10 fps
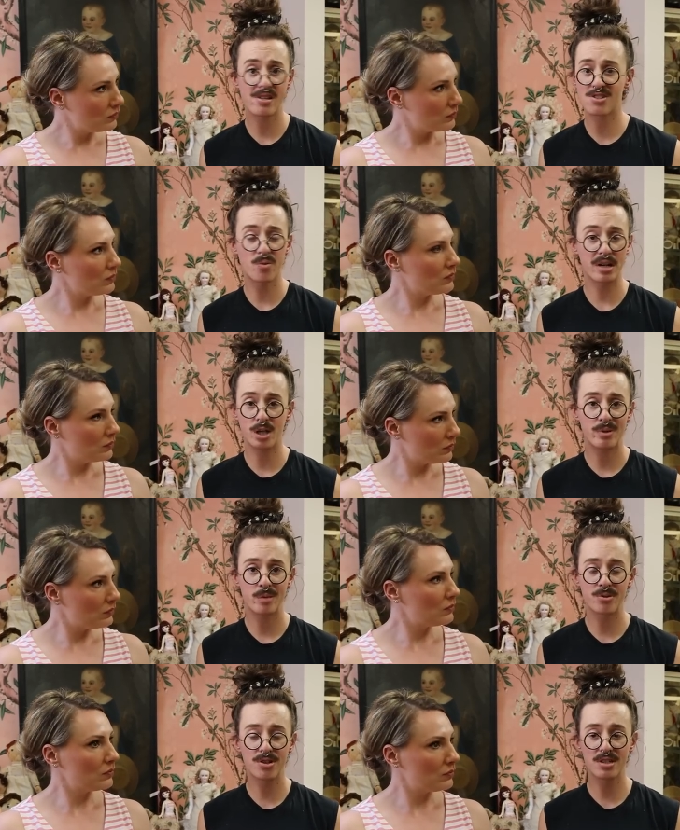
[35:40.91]
Speaker 1: with so many
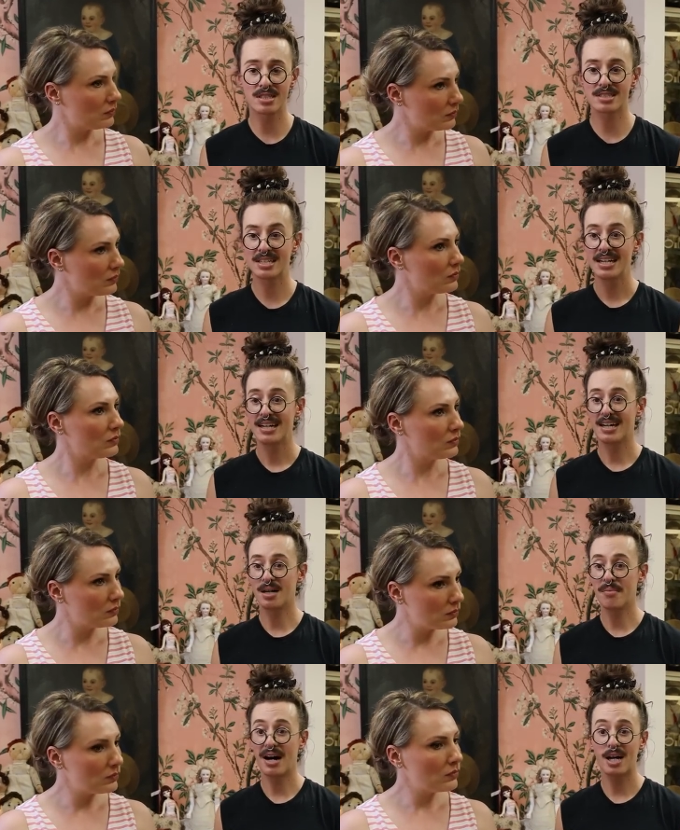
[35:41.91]
people. And
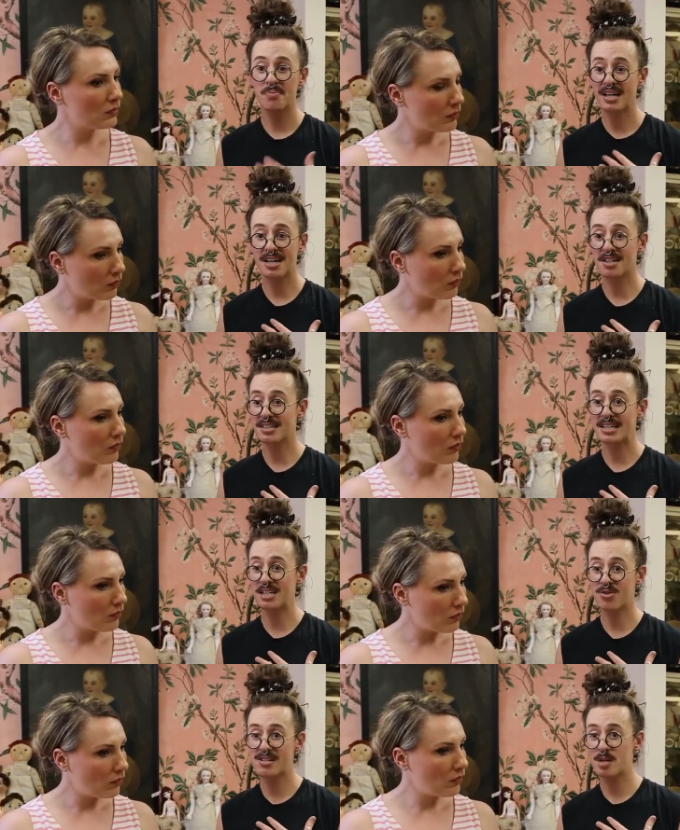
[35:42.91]
um, I plan on
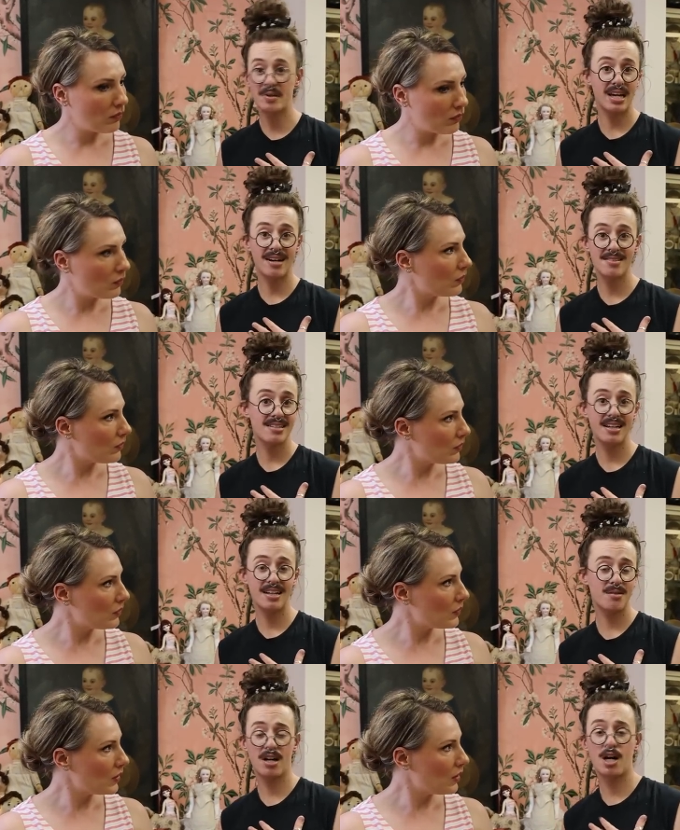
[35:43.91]
getting dressed up again and
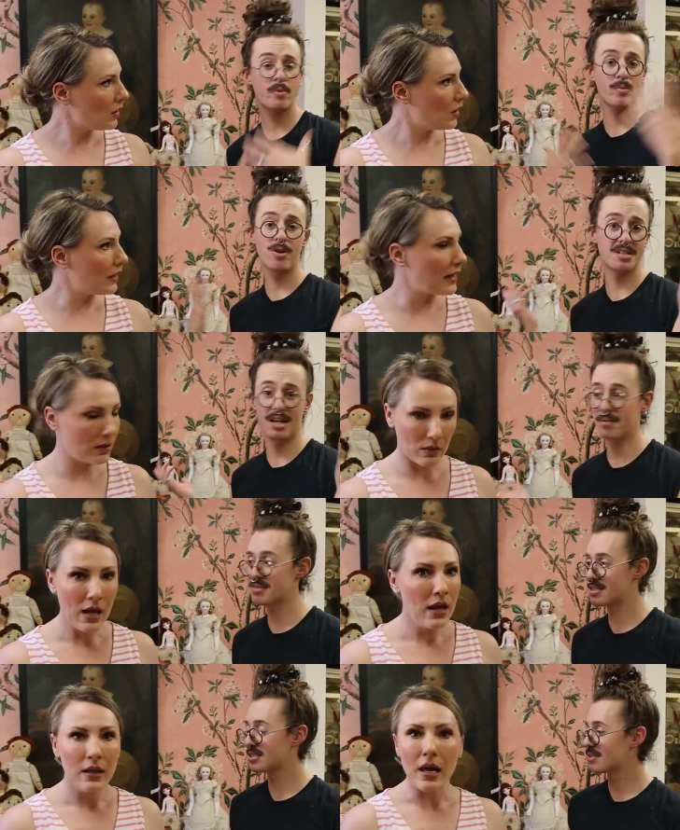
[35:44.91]
seeing it a couple more again.
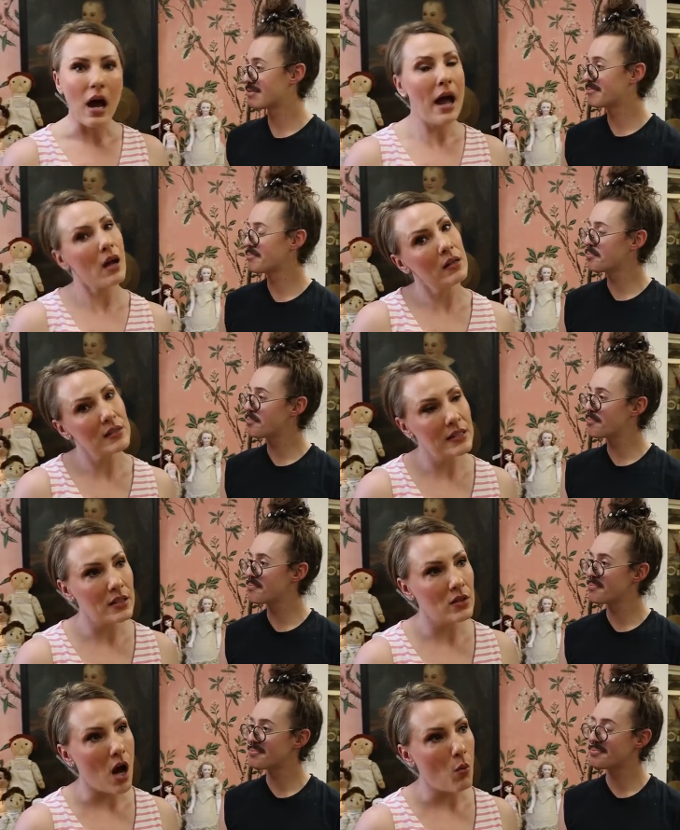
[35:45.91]
times.
Speaker 2: Yeah, I honestly
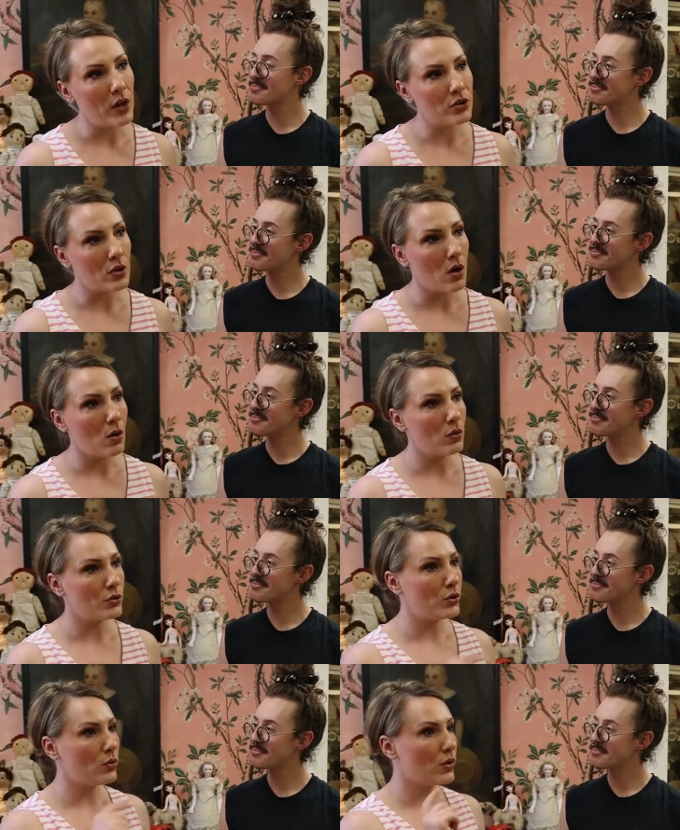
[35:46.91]
did not want to
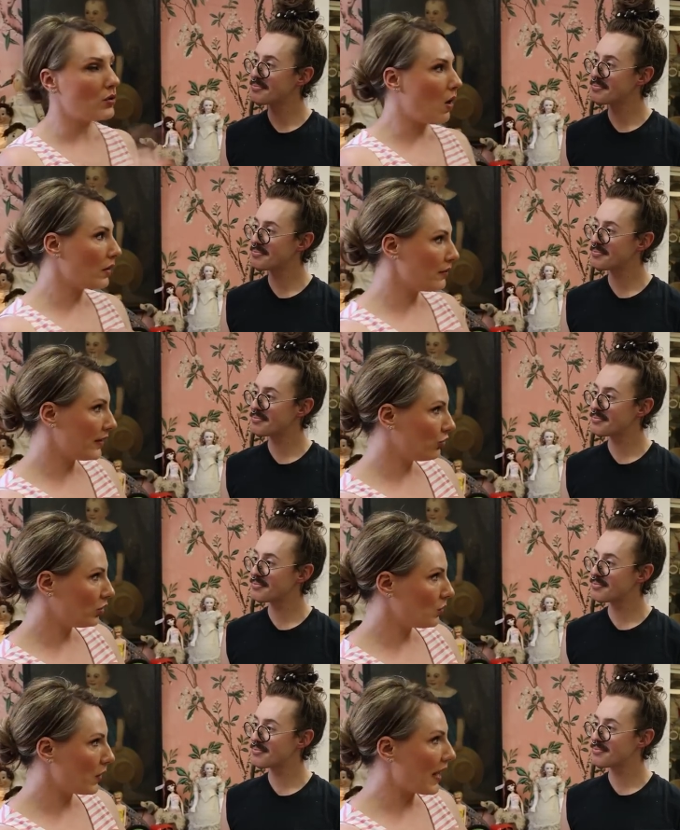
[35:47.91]
go to the doll
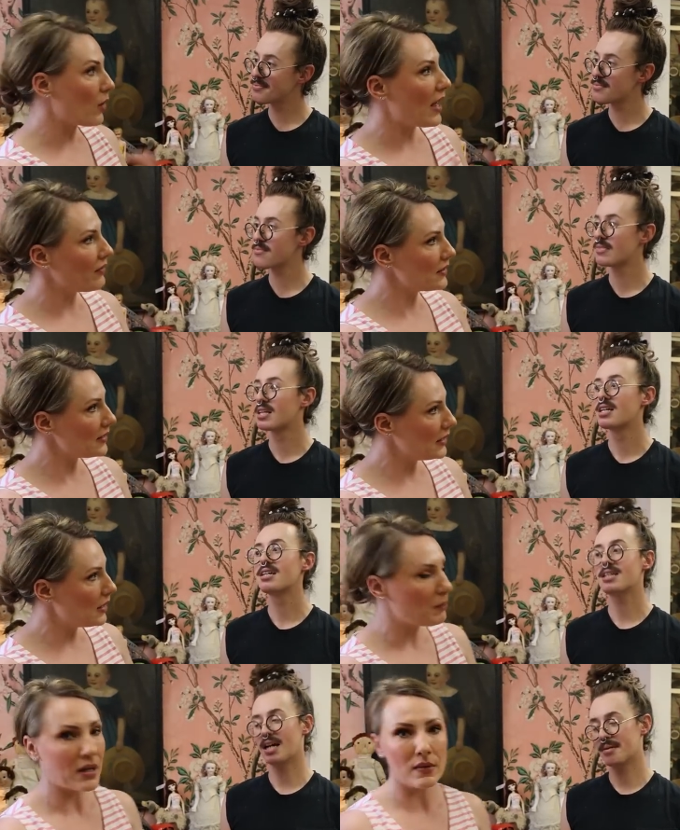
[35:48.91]
convention without having seen
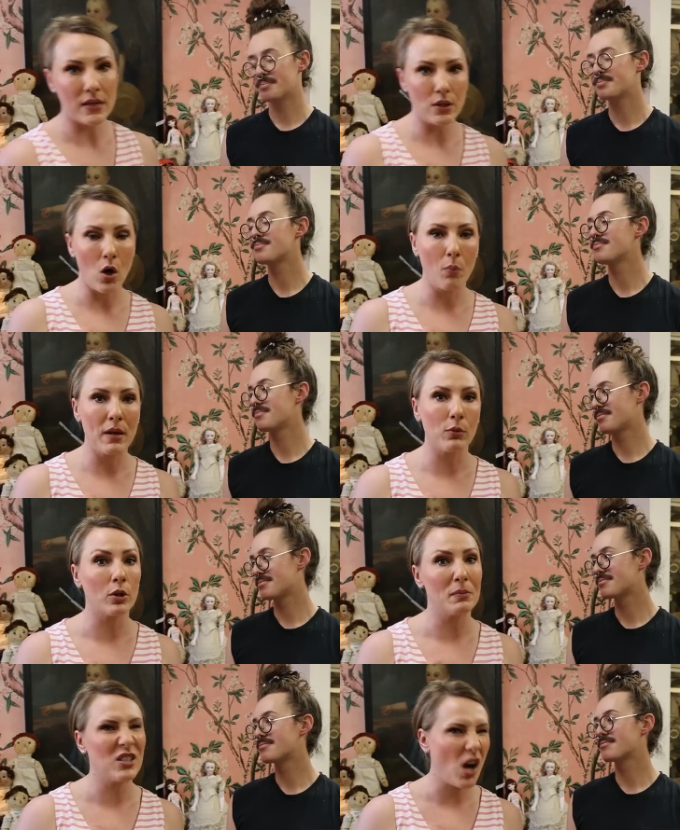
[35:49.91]
it because yeah. I know
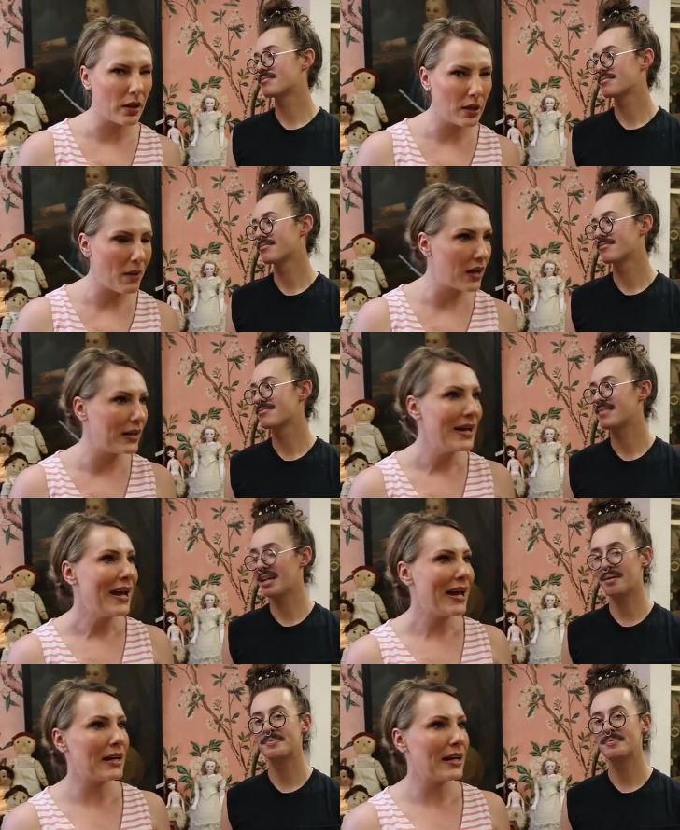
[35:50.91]
people are going to be talking about it, yeah.